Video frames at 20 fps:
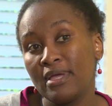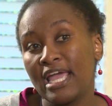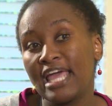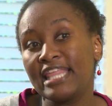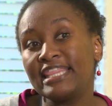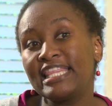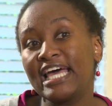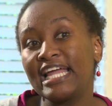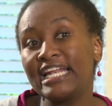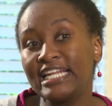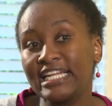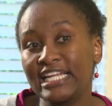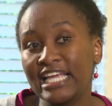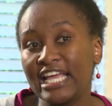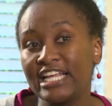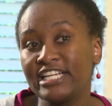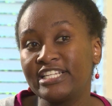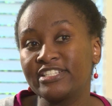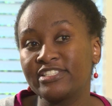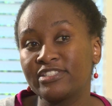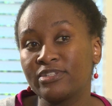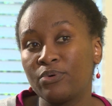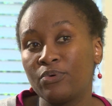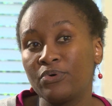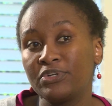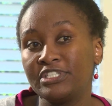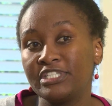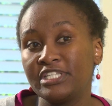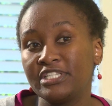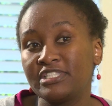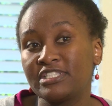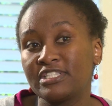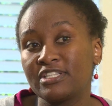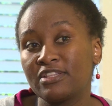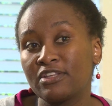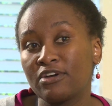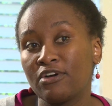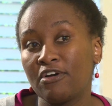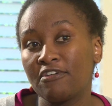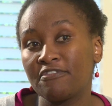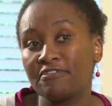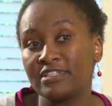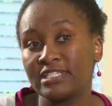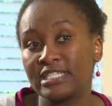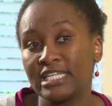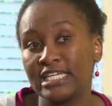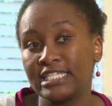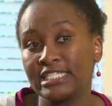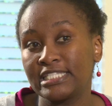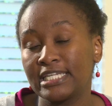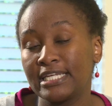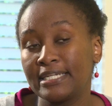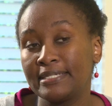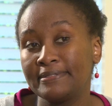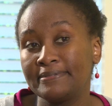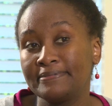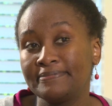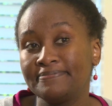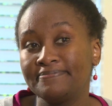And that engages the audience in the conversation.